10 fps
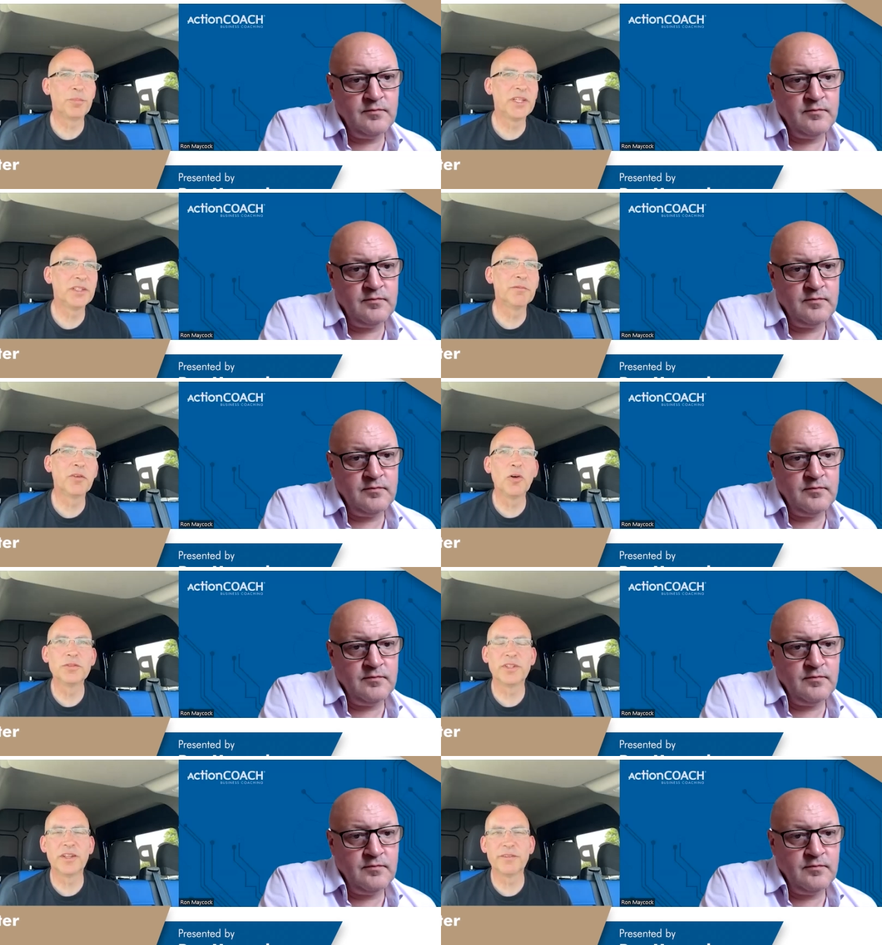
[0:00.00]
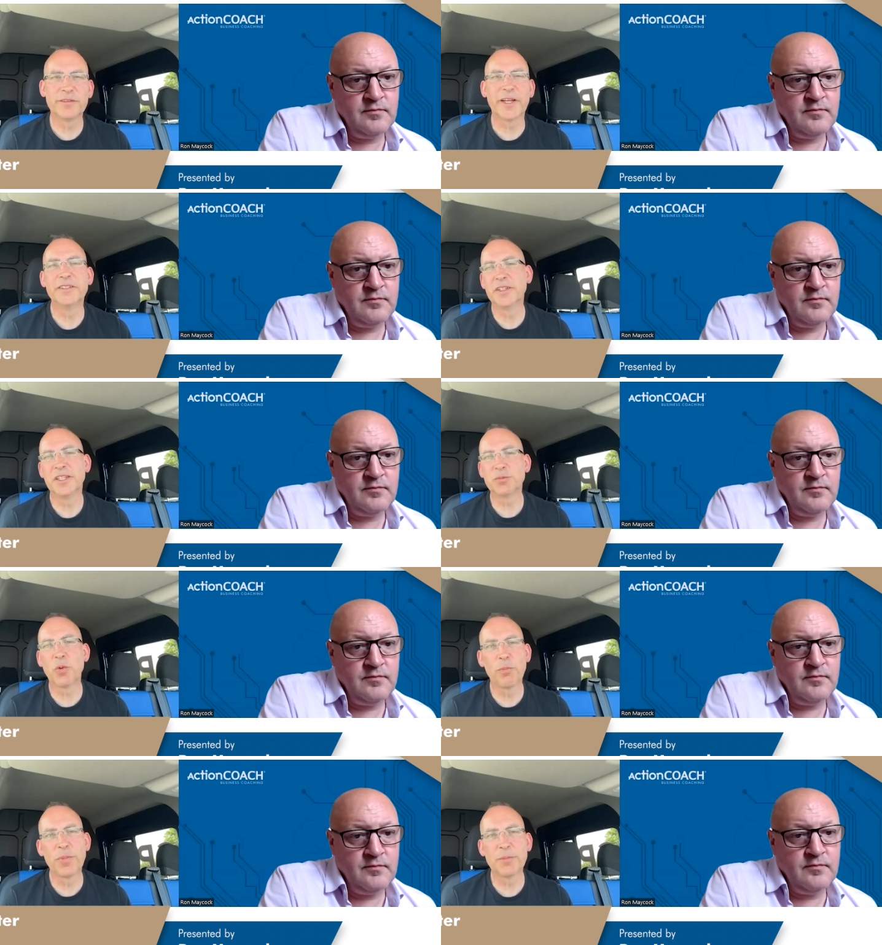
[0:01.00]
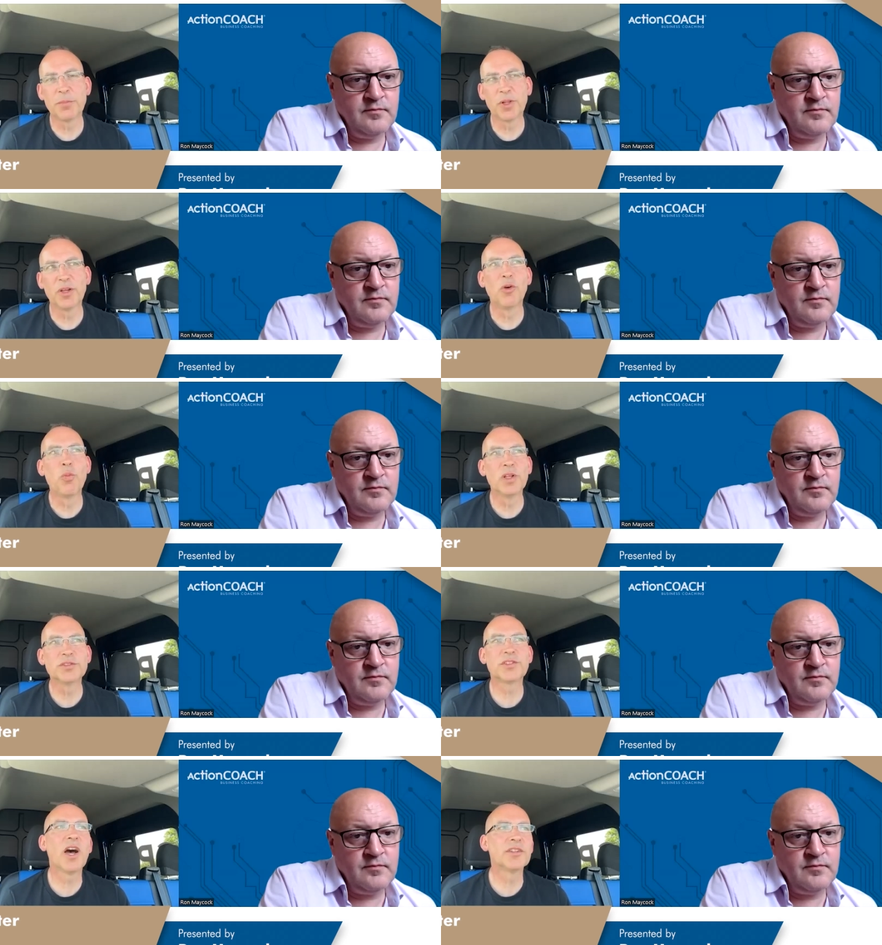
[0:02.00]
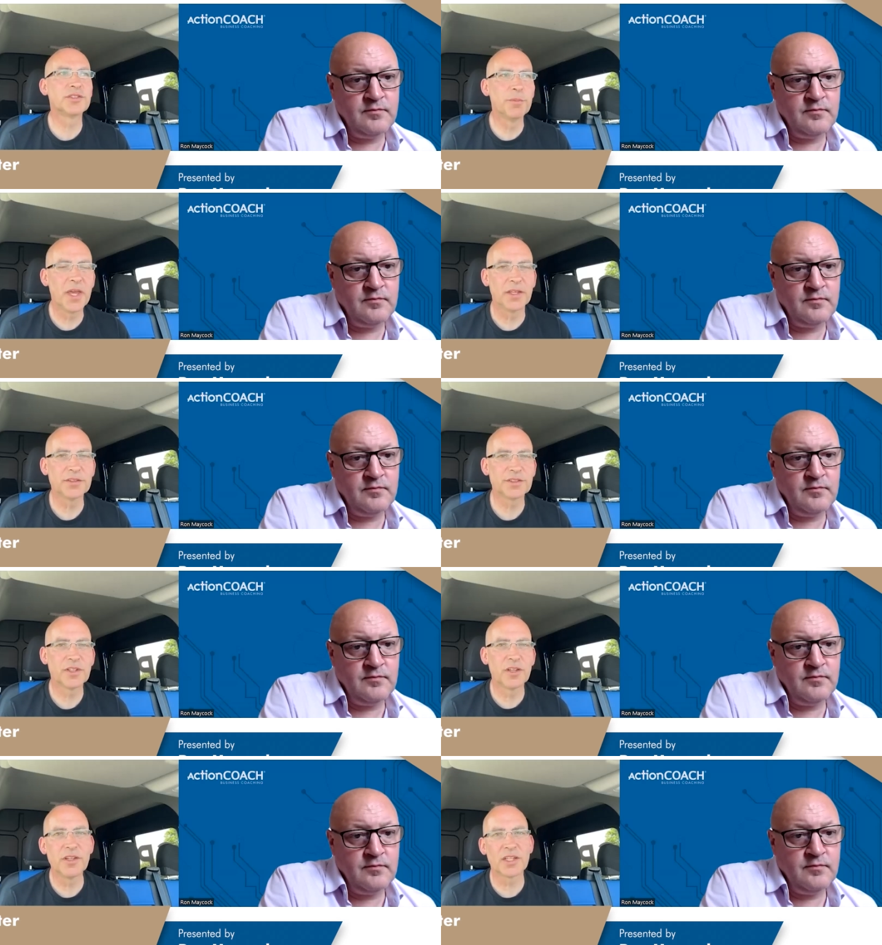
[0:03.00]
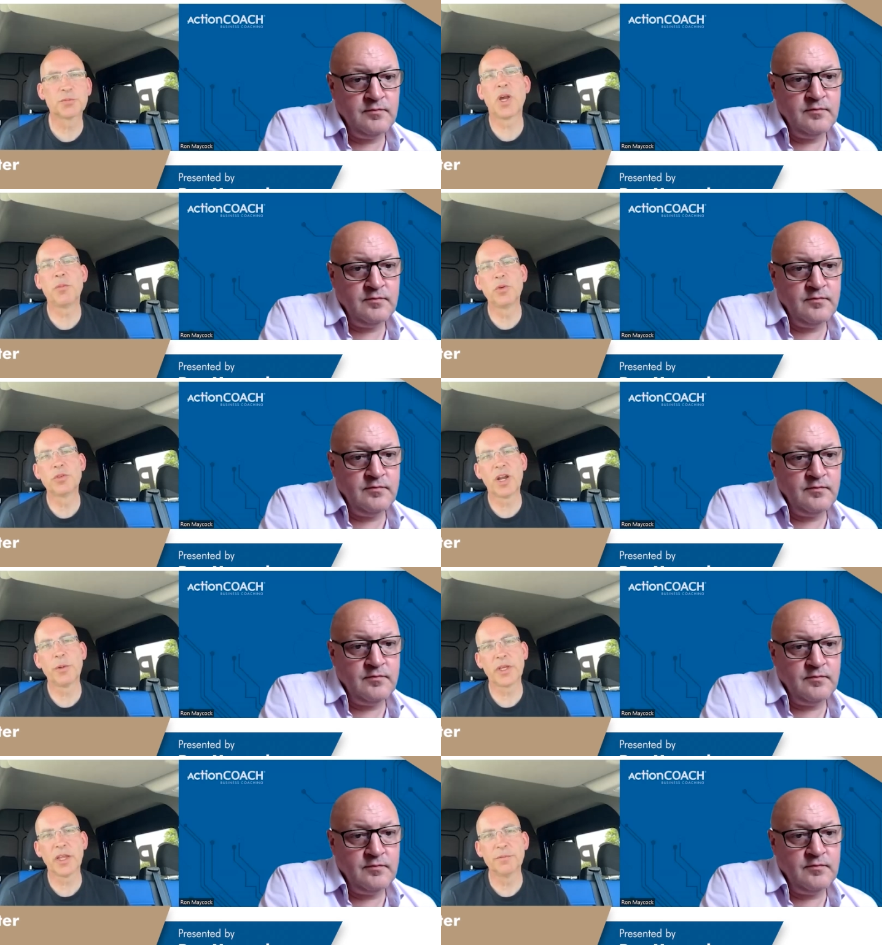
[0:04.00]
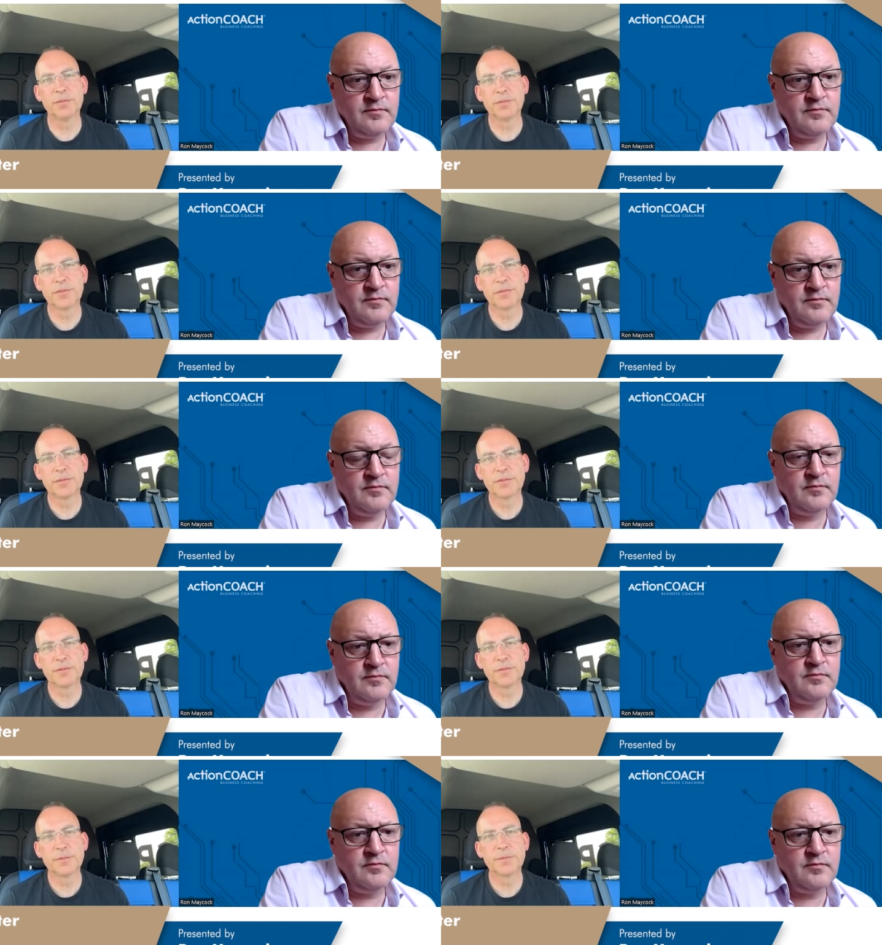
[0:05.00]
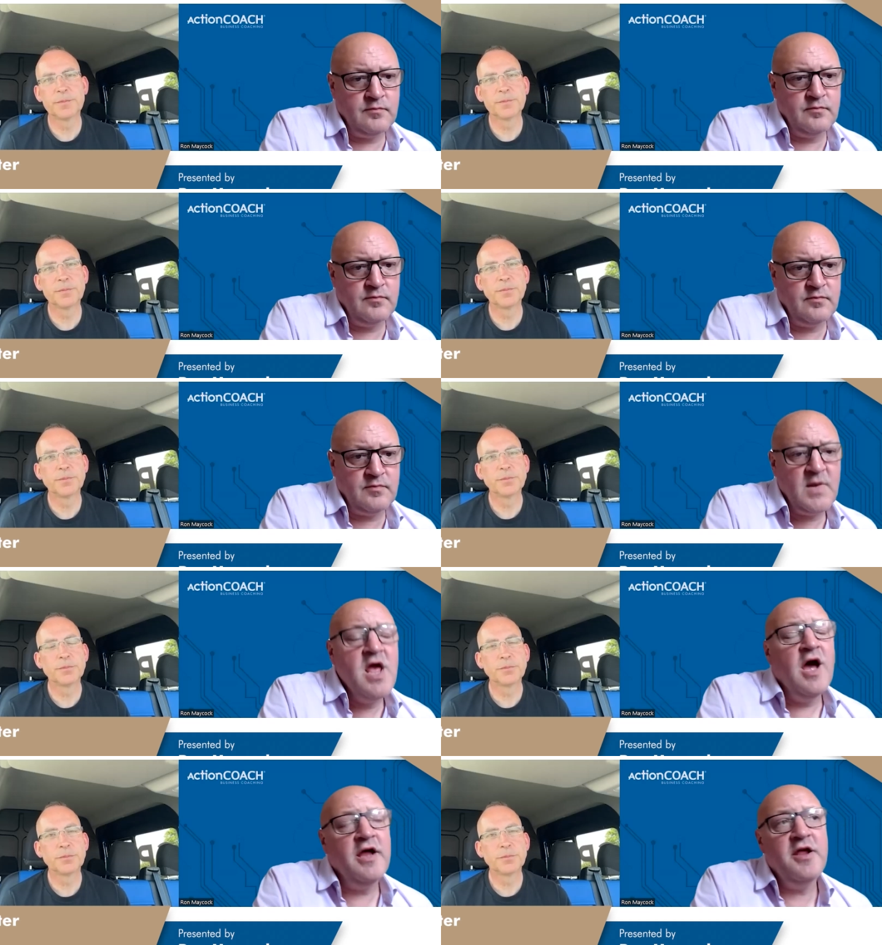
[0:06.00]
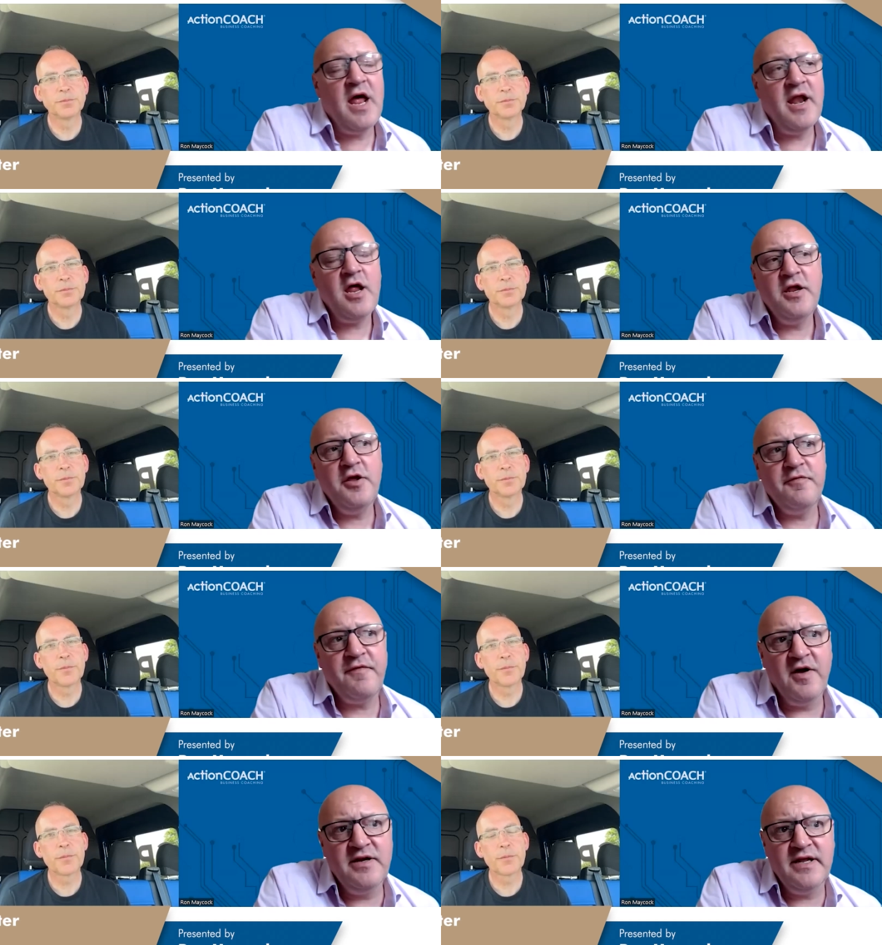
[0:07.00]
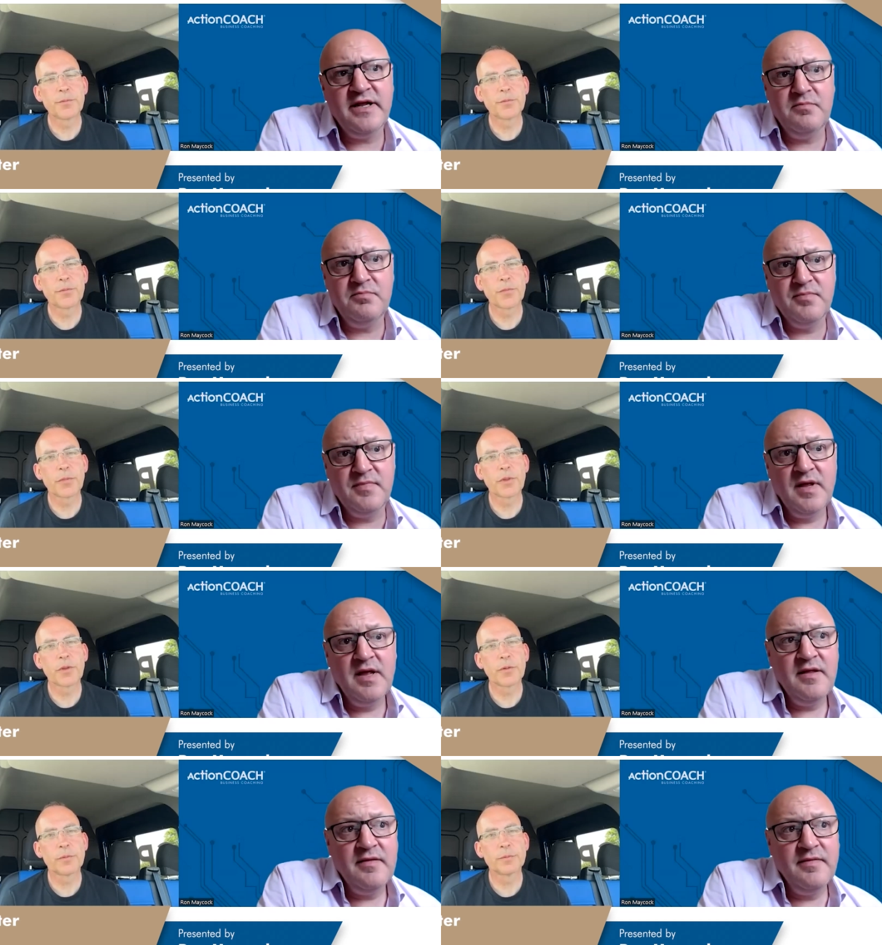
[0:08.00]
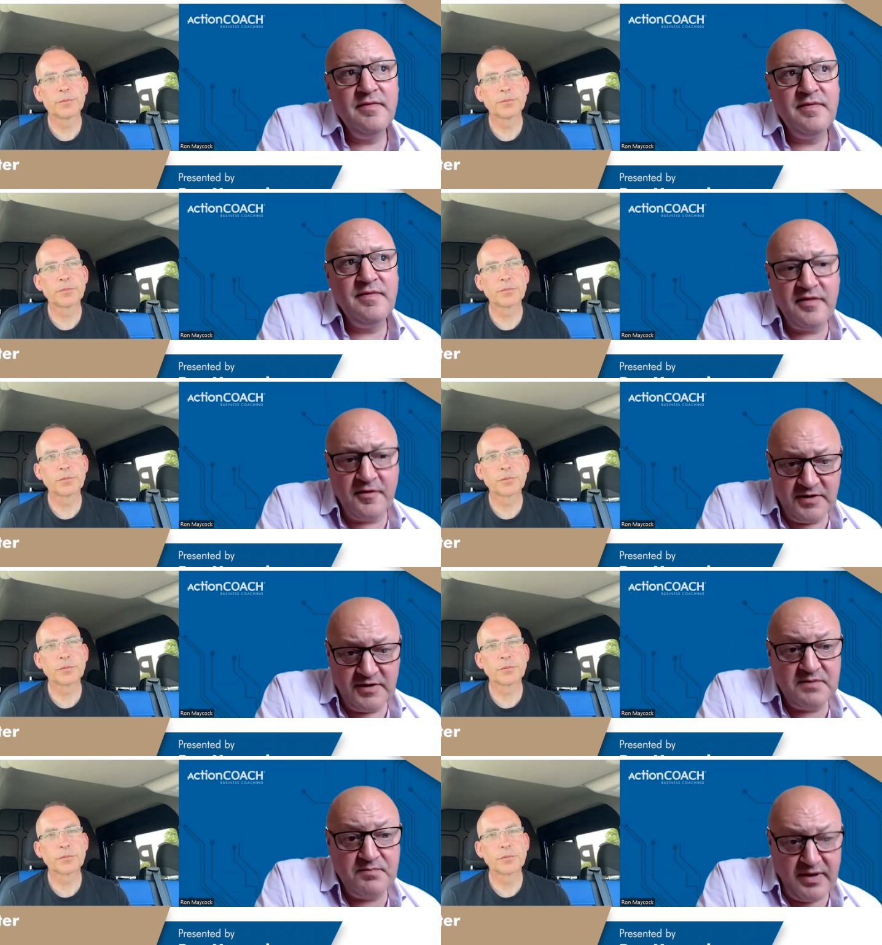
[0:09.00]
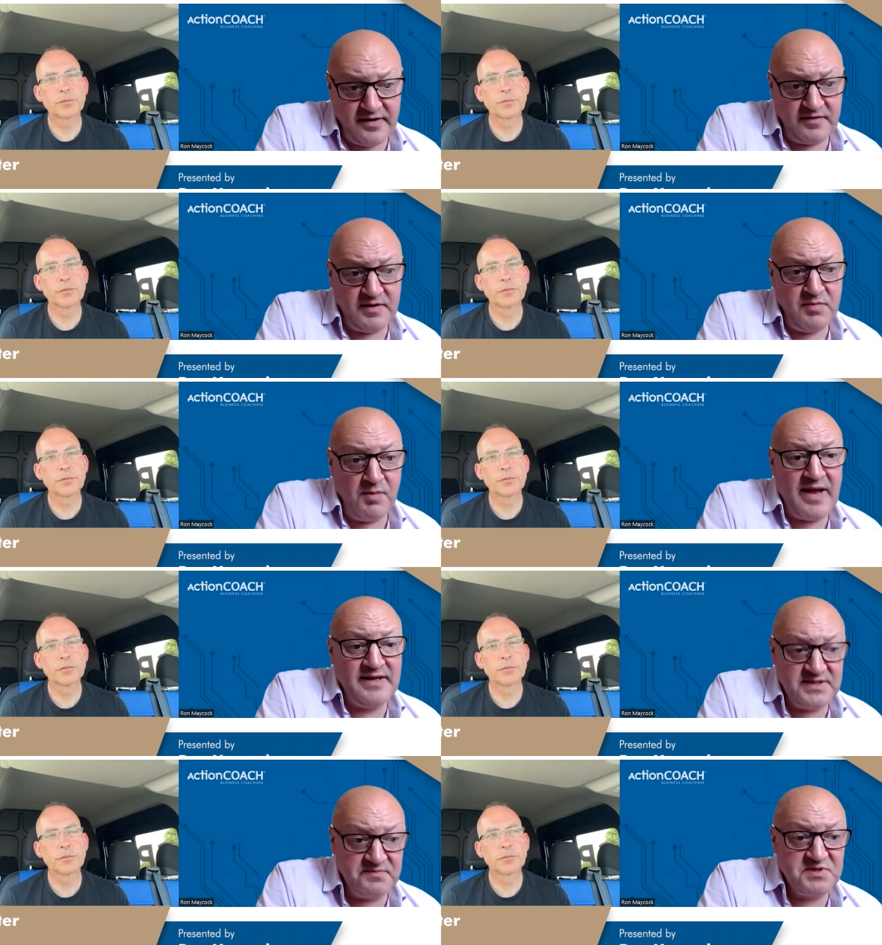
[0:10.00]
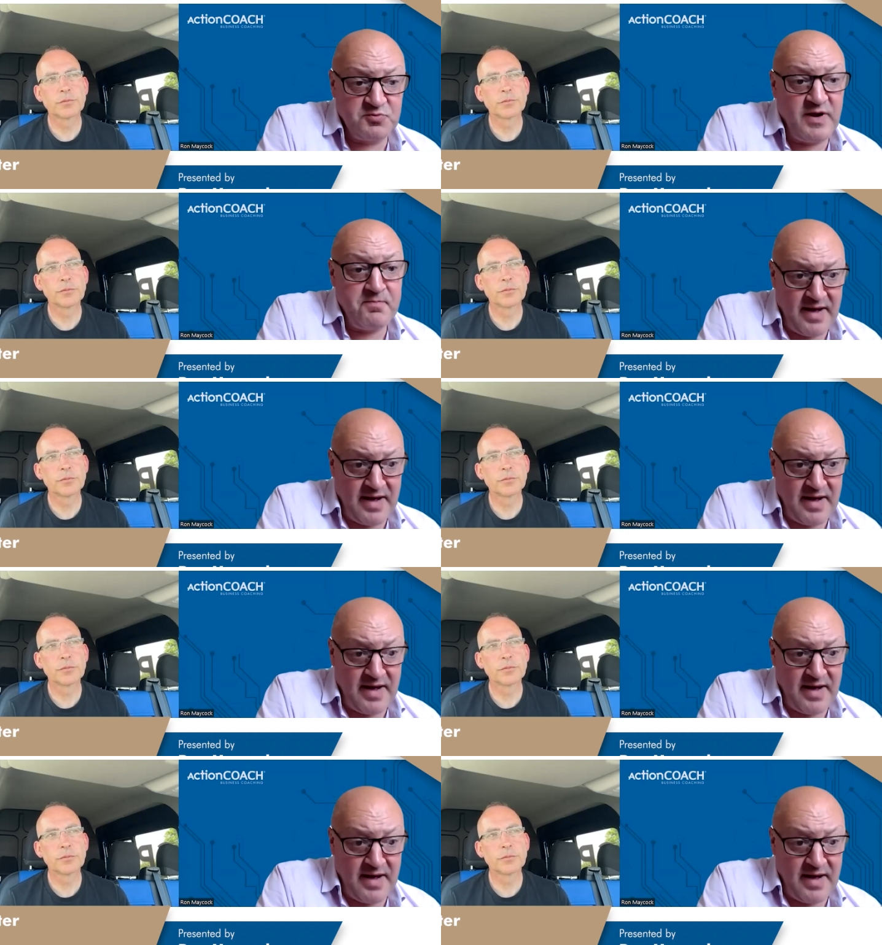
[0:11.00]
Speaker 1: of being involved in an event is what people will start to miss, and that's where we'll grow again.
Speaker 2: Mm. Mm. Are you, are you finding that there is a bit of a momentum swing